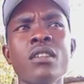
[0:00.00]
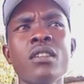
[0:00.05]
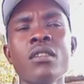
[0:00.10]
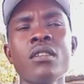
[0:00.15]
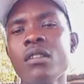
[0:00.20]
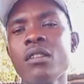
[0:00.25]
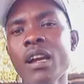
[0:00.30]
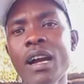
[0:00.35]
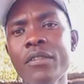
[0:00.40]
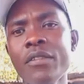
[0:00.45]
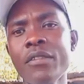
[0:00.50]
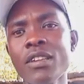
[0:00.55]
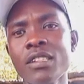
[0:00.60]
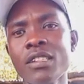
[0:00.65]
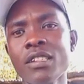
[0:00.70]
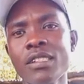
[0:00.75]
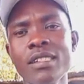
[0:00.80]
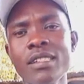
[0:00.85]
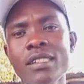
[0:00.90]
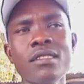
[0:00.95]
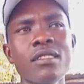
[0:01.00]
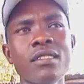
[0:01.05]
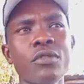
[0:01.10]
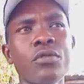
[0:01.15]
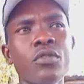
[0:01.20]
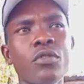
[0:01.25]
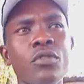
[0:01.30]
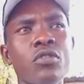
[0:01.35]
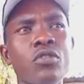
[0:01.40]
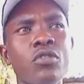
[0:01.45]
I have the seeds. If
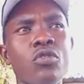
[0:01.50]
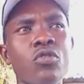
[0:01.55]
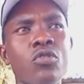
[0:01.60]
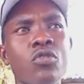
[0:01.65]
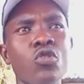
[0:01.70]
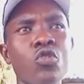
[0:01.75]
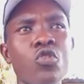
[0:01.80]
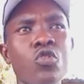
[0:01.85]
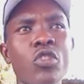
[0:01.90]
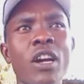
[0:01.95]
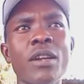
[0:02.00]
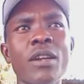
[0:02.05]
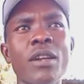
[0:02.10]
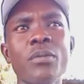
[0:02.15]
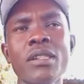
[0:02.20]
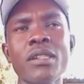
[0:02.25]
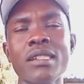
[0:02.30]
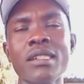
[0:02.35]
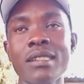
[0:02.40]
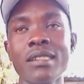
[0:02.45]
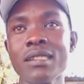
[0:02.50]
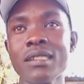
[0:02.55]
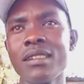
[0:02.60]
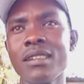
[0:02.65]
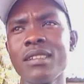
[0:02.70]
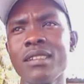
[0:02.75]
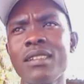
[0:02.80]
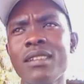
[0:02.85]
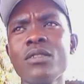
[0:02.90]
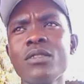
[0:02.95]
you can be interested,
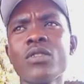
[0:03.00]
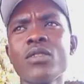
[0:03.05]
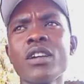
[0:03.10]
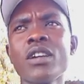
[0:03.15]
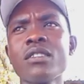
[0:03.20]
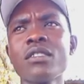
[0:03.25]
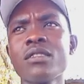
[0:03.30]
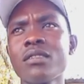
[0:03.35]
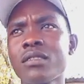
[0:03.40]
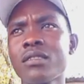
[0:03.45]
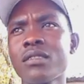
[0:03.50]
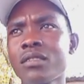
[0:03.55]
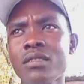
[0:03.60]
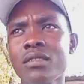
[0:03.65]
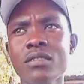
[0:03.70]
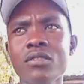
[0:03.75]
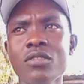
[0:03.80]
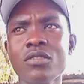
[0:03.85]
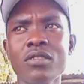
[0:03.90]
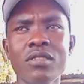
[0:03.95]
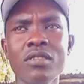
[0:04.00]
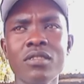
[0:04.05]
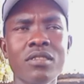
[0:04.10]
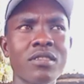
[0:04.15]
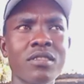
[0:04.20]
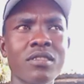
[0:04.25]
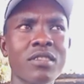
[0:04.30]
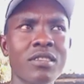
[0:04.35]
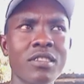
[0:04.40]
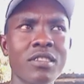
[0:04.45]
you can
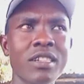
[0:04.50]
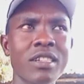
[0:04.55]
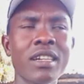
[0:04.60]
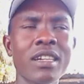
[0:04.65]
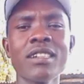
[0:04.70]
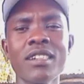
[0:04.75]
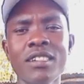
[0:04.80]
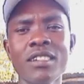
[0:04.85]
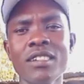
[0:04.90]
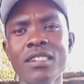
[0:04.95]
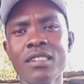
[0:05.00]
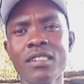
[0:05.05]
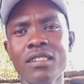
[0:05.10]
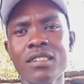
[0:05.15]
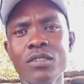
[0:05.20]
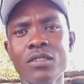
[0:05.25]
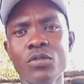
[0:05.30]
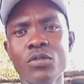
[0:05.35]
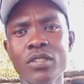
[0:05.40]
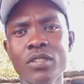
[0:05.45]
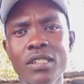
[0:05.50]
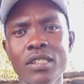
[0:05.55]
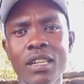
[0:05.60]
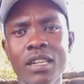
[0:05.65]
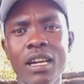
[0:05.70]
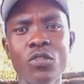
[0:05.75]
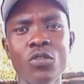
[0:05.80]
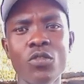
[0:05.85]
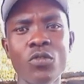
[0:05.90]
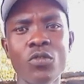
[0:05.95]
chat and we see how
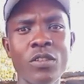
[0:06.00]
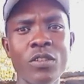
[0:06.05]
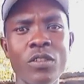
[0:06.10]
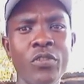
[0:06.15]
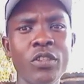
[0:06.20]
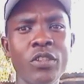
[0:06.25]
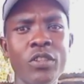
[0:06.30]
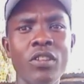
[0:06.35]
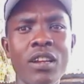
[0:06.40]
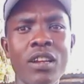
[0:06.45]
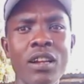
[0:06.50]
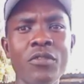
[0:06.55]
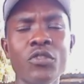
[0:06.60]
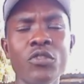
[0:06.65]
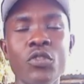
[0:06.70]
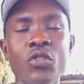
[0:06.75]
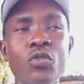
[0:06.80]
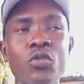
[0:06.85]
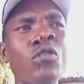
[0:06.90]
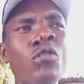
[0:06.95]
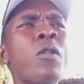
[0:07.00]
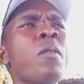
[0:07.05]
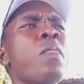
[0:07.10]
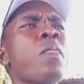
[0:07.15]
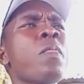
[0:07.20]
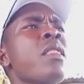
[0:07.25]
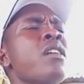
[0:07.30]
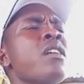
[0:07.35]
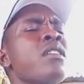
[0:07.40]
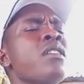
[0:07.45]
the feed will arrive to you.
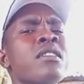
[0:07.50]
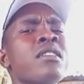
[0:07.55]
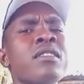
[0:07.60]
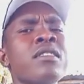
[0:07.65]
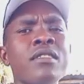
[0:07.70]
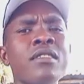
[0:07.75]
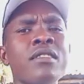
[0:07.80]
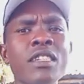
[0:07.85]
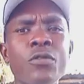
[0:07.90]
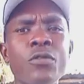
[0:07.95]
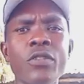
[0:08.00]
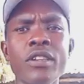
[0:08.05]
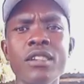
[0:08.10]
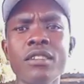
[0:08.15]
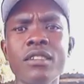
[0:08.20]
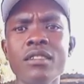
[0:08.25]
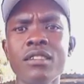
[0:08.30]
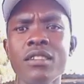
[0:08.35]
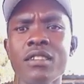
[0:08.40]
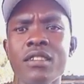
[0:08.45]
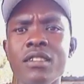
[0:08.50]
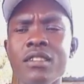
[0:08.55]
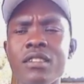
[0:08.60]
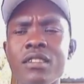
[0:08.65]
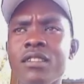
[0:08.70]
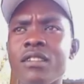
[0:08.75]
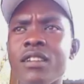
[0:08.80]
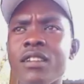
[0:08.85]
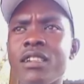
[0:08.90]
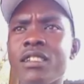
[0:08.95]
This feed
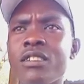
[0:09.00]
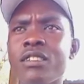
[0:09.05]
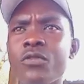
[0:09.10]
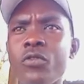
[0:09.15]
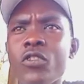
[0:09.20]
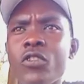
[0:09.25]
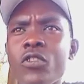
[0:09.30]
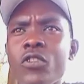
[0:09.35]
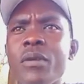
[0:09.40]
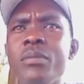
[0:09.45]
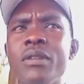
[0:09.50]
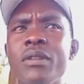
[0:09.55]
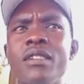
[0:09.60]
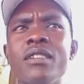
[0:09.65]
that is fodder bit is